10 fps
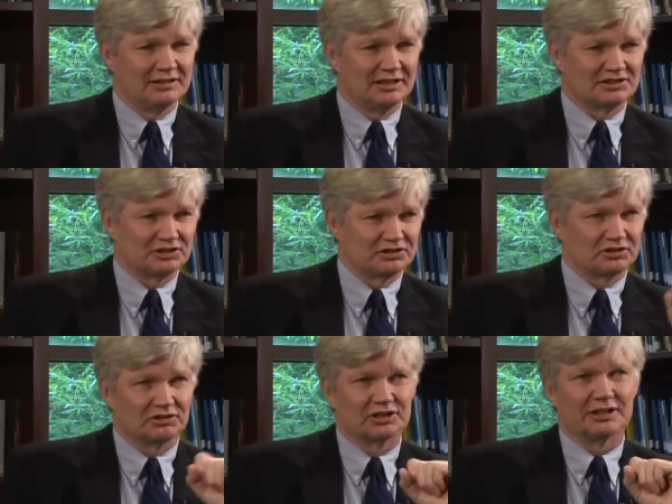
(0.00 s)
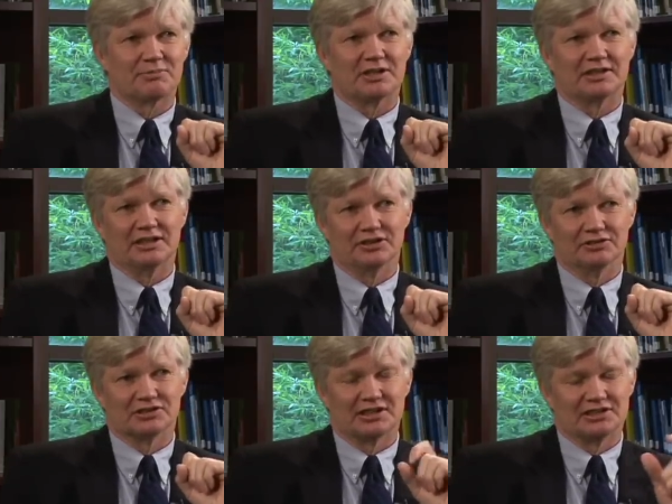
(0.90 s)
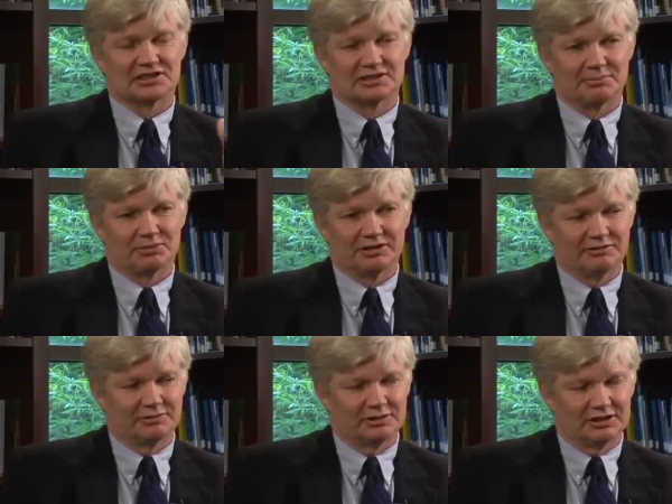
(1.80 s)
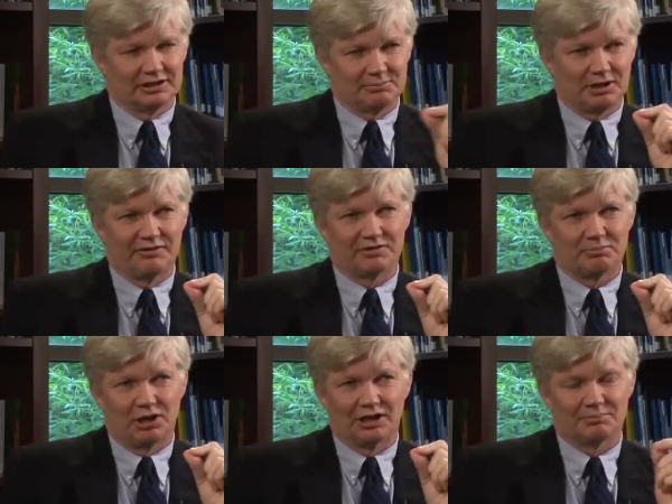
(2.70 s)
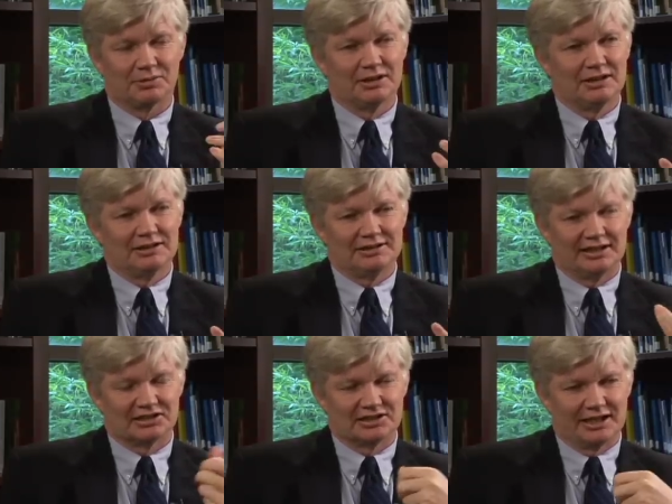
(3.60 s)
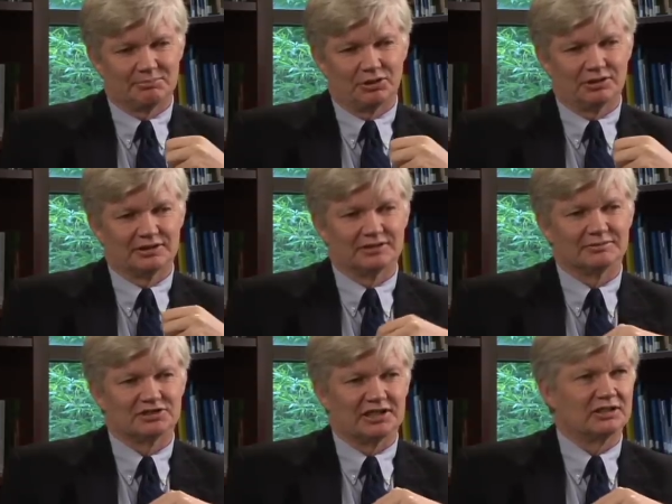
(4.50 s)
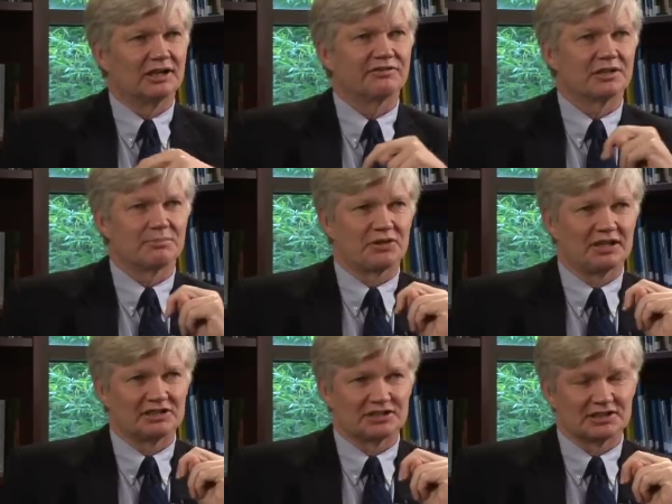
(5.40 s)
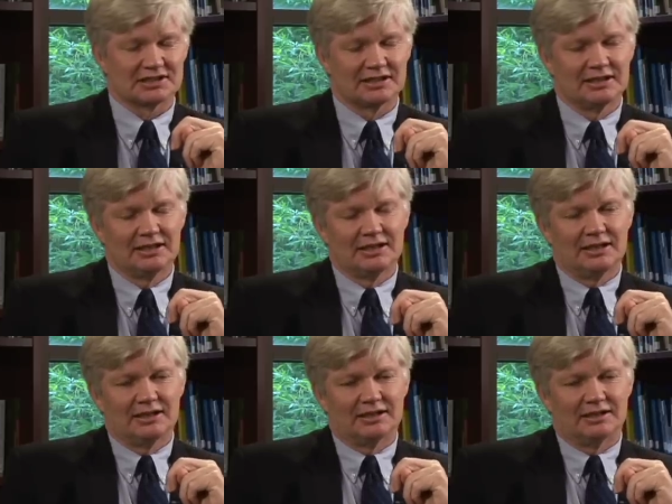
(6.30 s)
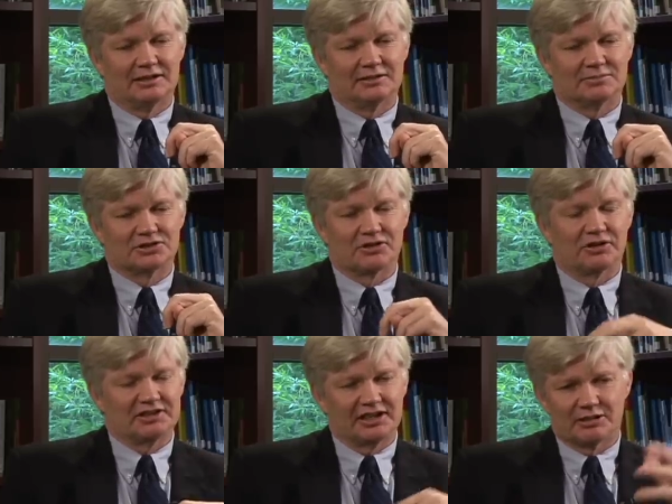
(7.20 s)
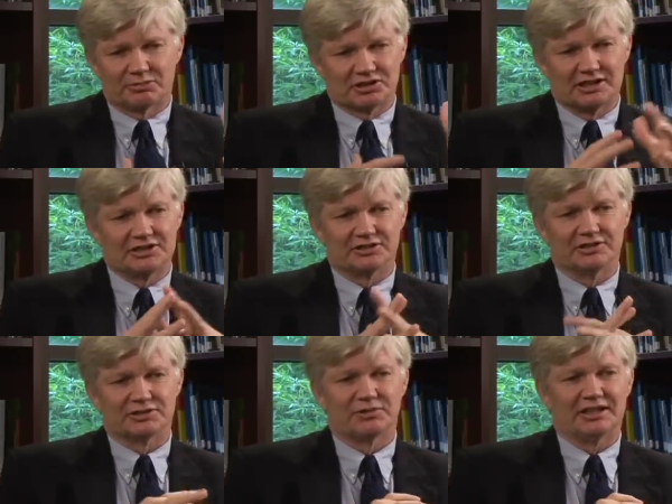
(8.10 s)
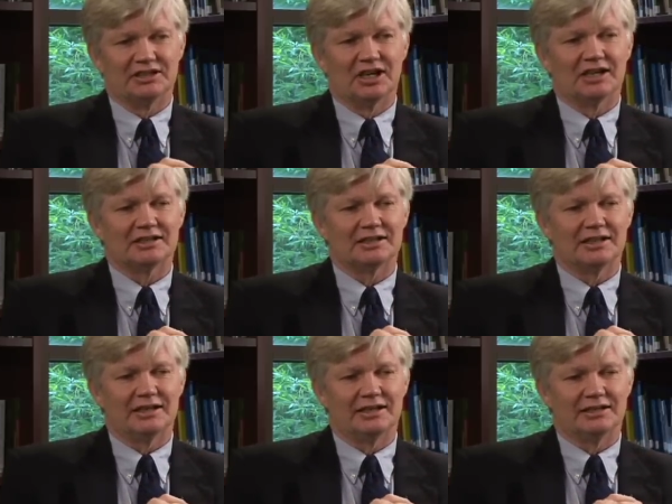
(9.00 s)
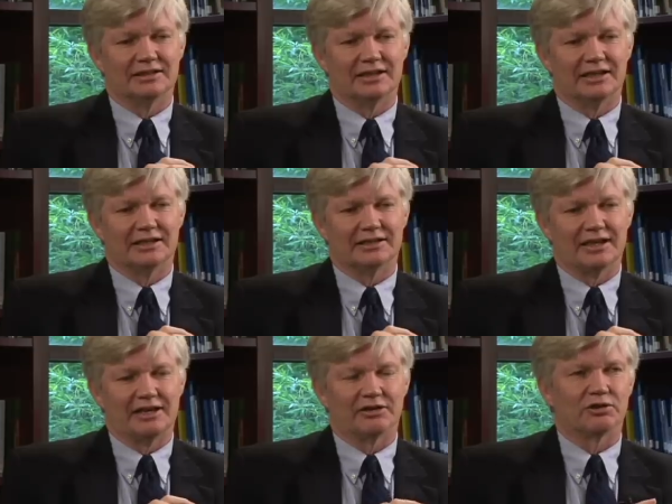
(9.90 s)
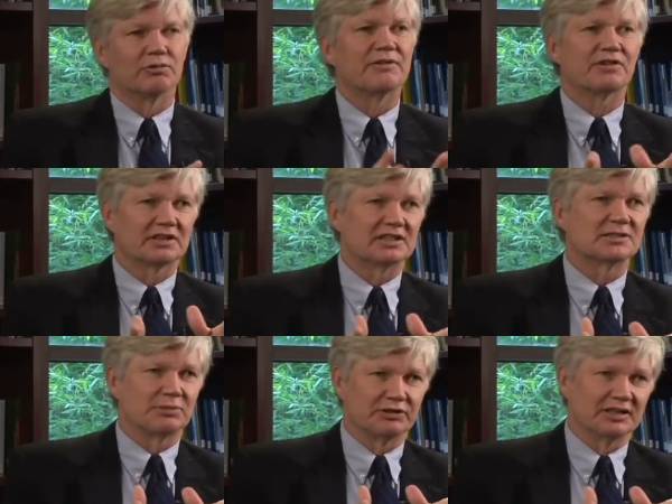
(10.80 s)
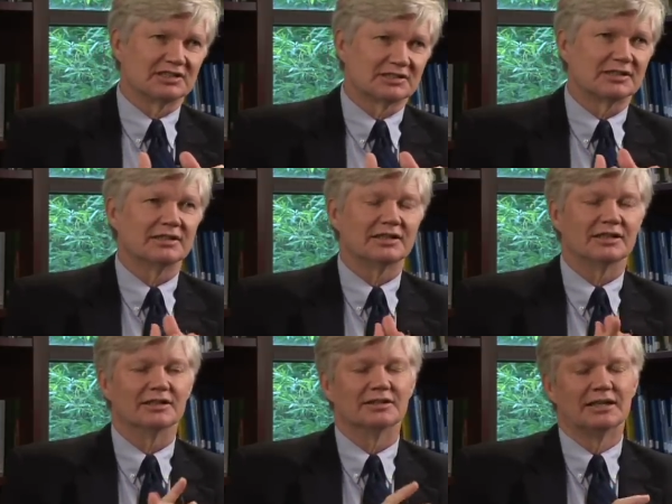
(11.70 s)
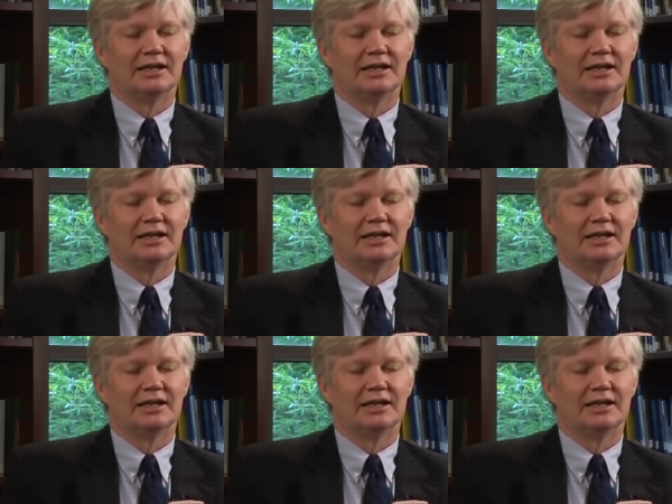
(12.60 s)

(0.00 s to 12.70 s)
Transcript: uh, surgical clip that they use. They just simply clip off the polyp, take a sample, and send it off to the pathologist. Um, so the entire procedure is really not a, a, a horrific experience. Uh,